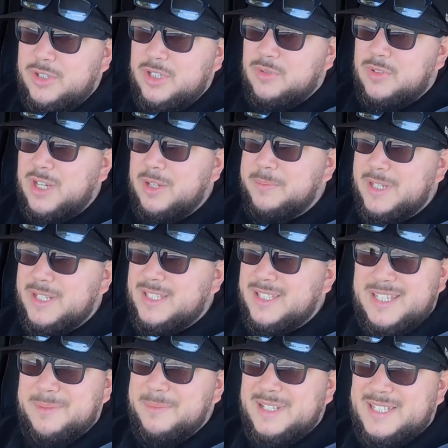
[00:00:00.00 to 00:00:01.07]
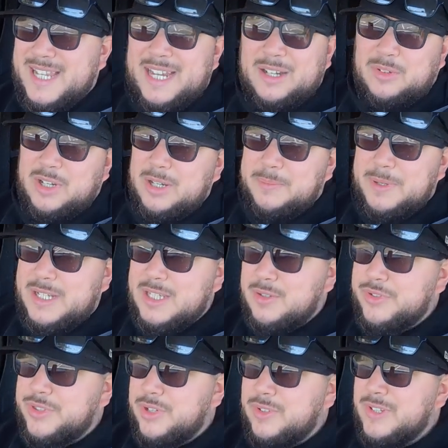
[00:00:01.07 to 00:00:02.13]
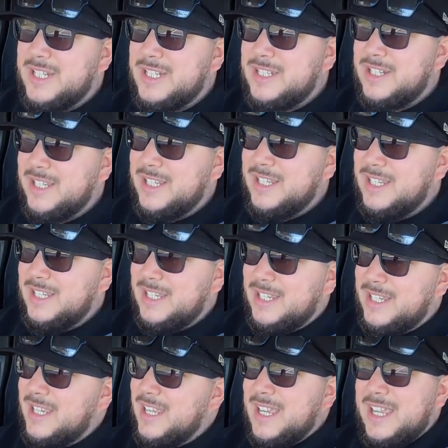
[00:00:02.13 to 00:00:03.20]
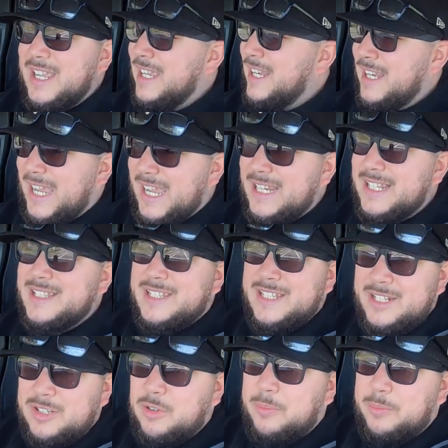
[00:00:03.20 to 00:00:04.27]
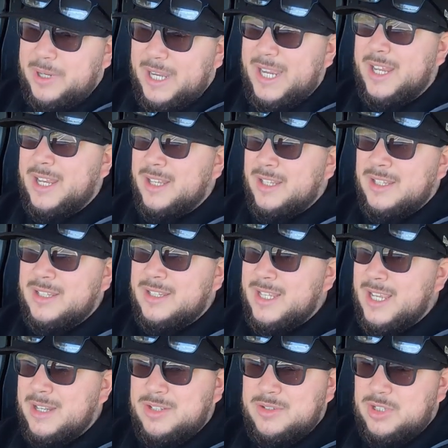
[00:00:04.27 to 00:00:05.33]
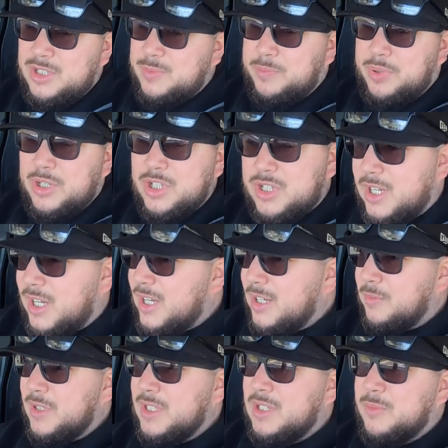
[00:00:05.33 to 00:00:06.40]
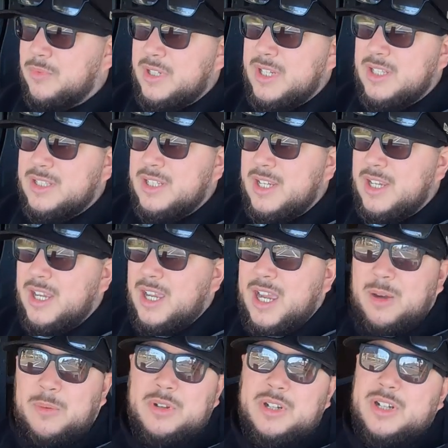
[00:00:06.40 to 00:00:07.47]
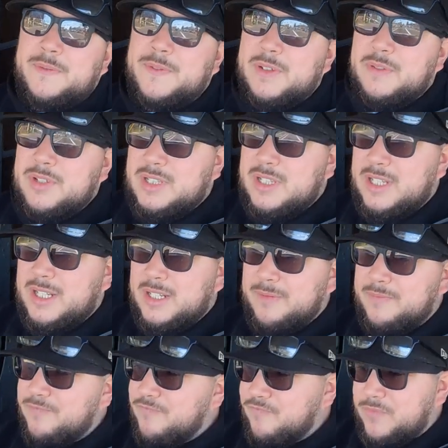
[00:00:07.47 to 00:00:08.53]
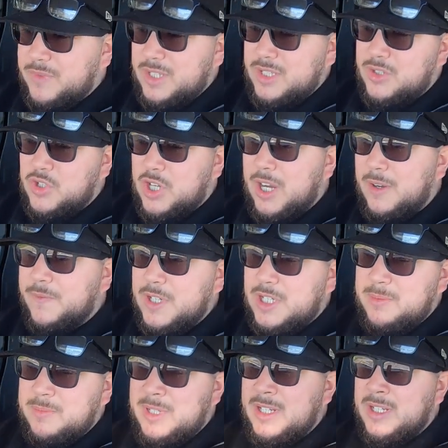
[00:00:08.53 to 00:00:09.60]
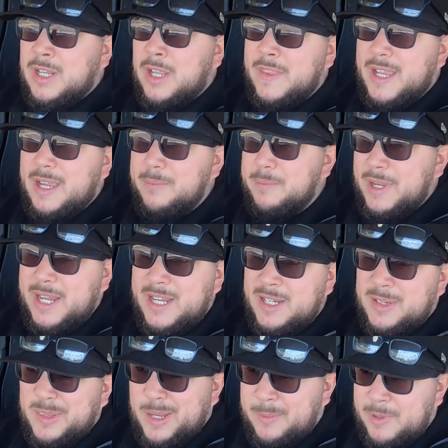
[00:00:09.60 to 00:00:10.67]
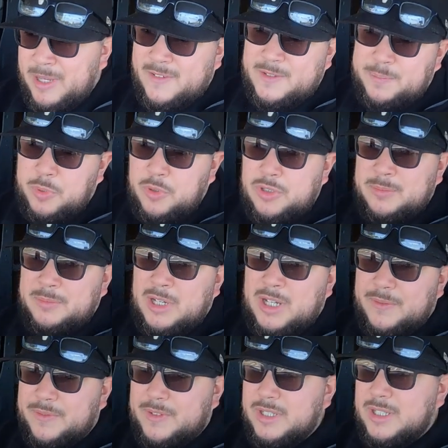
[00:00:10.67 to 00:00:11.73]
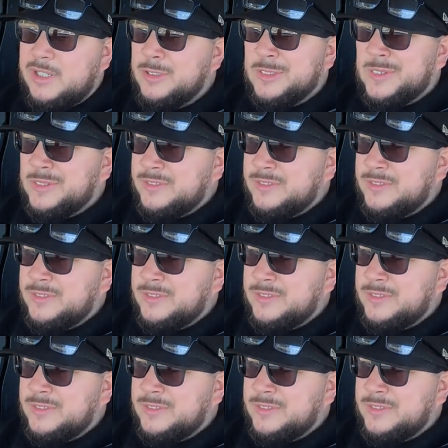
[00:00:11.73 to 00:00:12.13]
throwing crankbaits. The same exact crankbaits I was throwing yesterday. And not a single bite. They just pushed on, went somewhere else. I wonder if it was like trout fishermen on that bank that might have spooked them off or